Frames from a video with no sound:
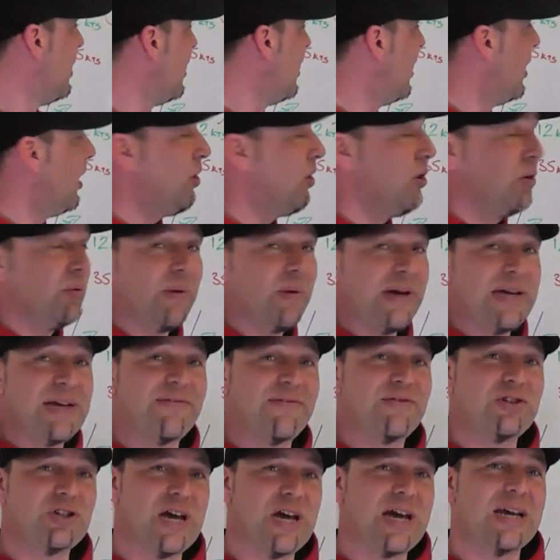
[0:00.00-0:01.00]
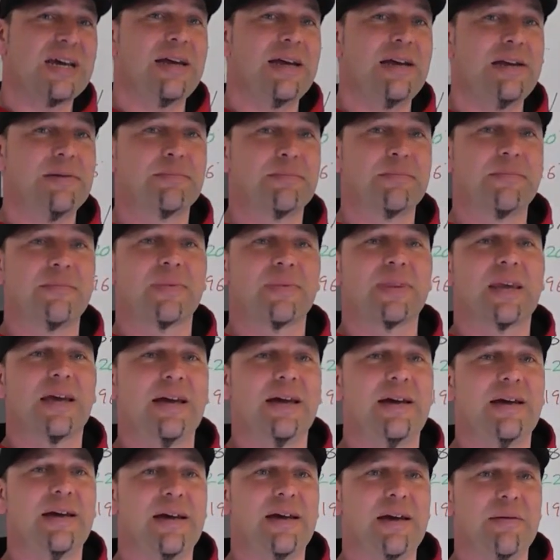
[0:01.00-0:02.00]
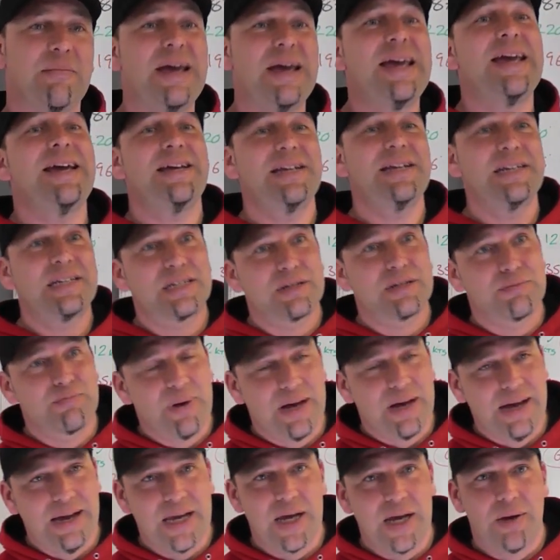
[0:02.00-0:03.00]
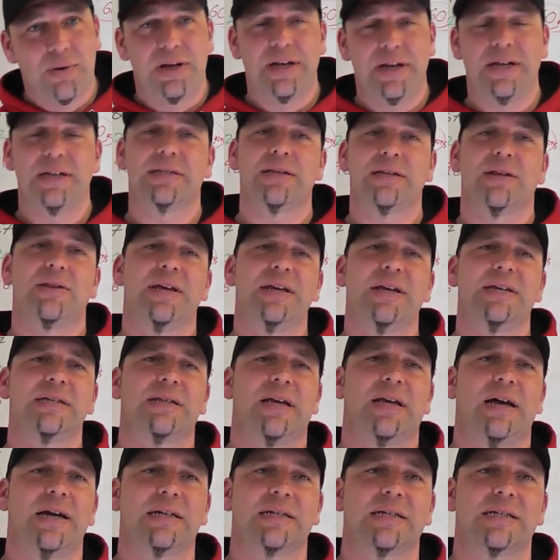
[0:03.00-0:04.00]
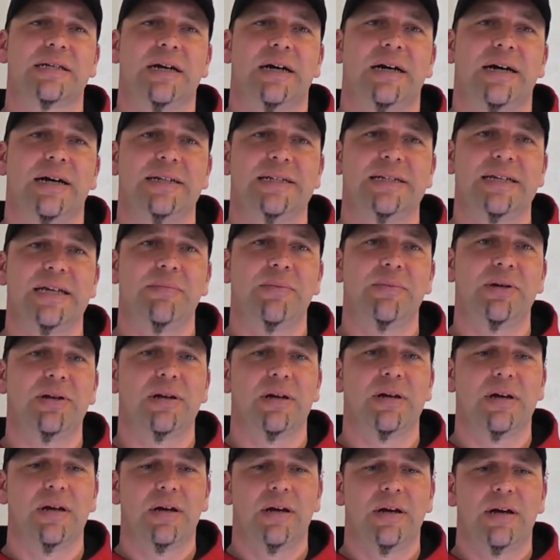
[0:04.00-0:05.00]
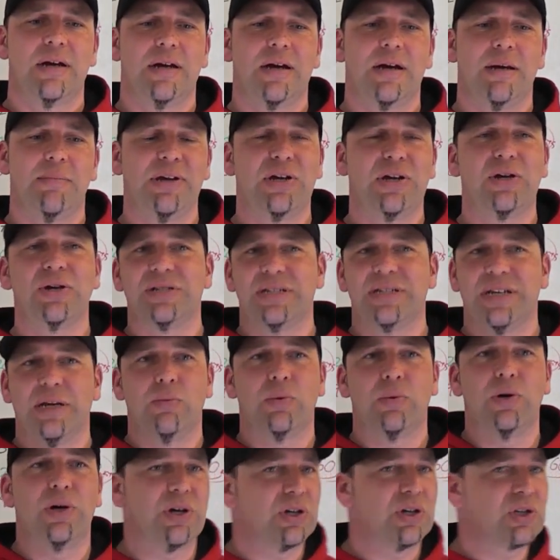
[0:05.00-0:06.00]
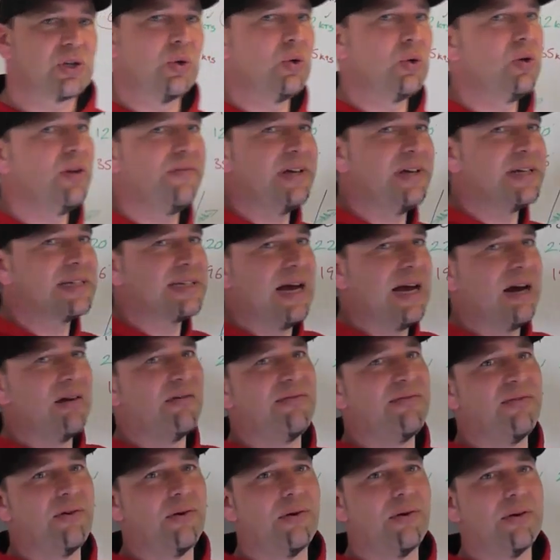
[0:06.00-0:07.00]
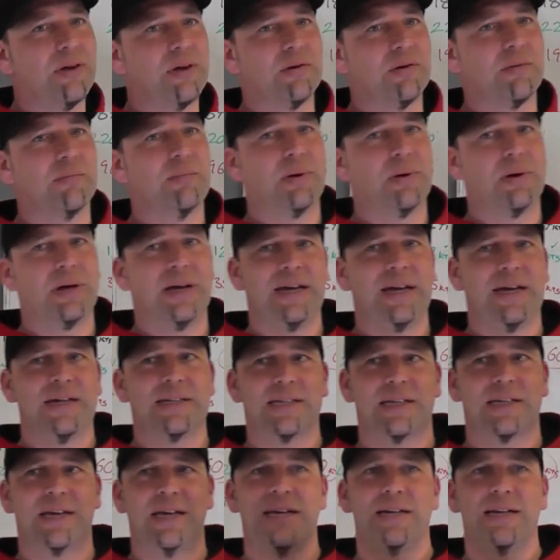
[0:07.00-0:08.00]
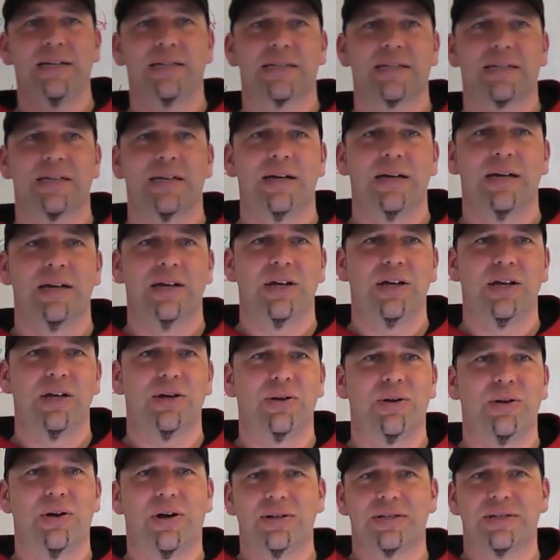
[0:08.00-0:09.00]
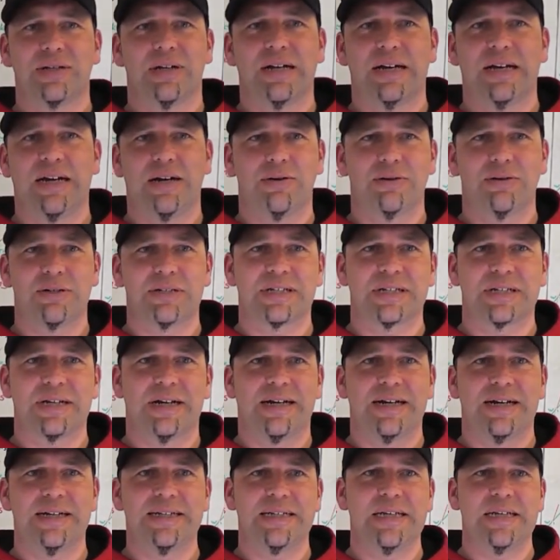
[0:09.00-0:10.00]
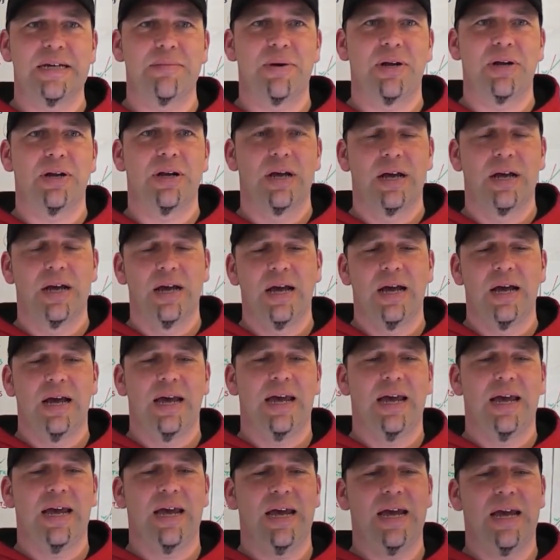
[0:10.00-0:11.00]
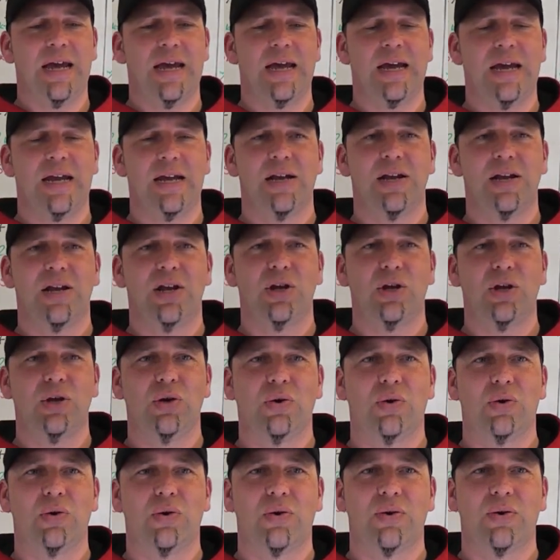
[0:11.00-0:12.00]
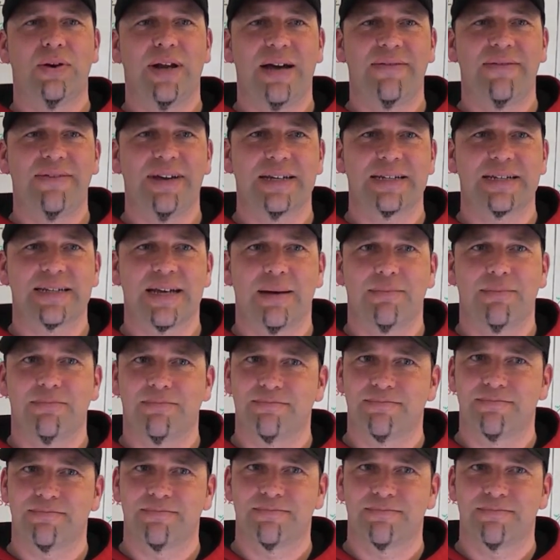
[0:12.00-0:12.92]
A good way of checking is by going into things like Sky Demon, because it works all of this out for you. But here's a hint, you're not allowed Sky Demon in your nav exam.